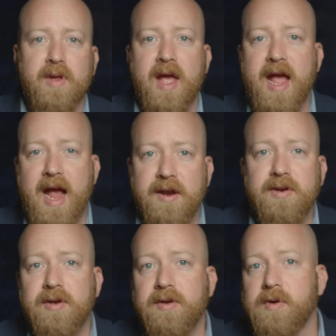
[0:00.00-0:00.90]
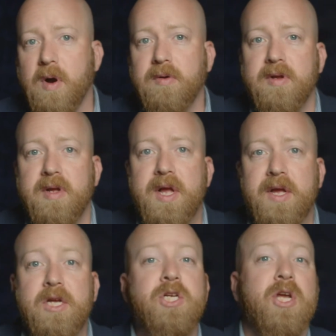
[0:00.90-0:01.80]
And, quote,
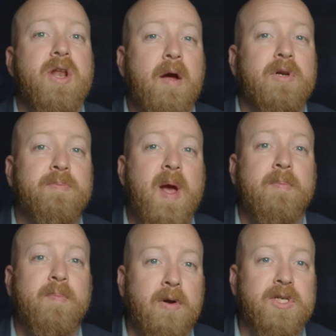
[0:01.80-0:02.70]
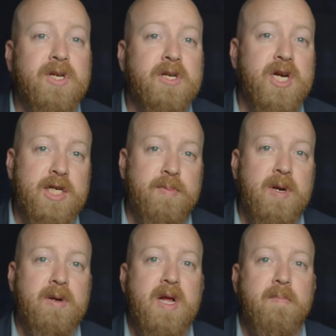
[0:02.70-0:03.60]
"Ye shall not respect person in judgment,
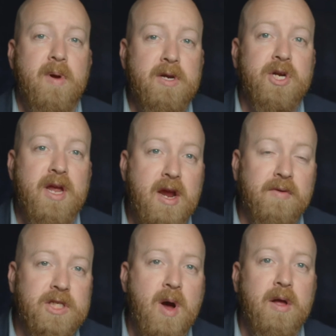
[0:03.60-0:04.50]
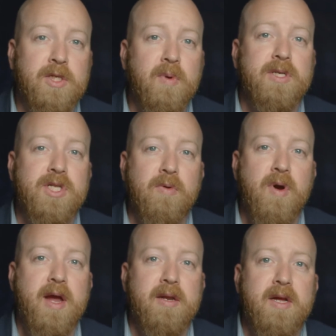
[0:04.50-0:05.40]
but ye shall hear the small as well as the
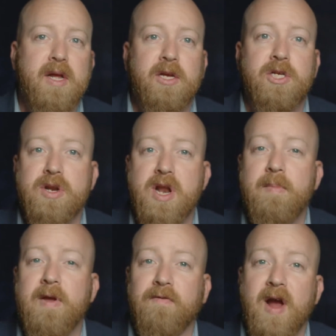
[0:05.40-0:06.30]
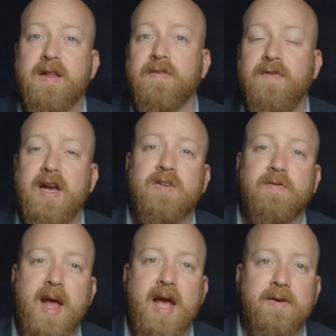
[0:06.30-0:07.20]
great. You shall not be afraid of the face of
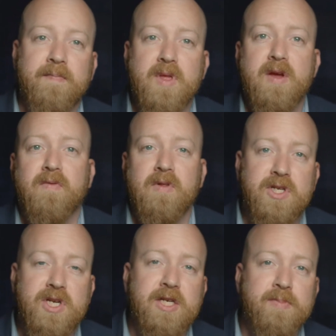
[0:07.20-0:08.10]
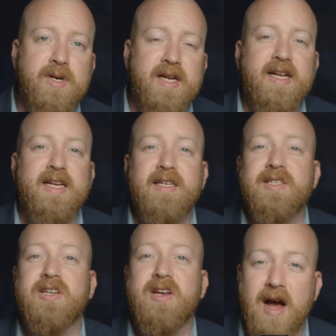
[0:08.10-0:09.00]
man, for the judgment
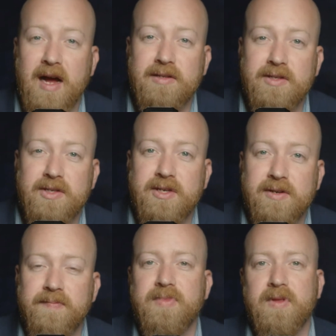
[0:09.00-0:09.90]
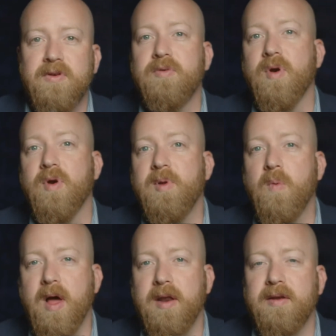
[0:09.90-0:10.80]
is God's." Deuteronomy
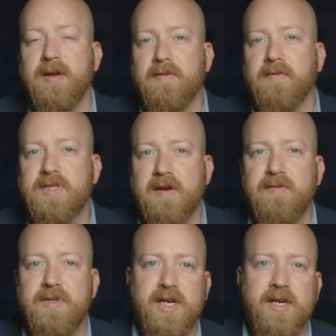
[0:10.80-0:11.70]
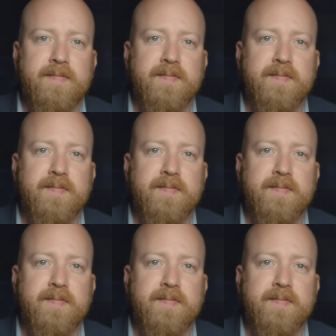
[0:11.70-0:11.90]
1, verse 17.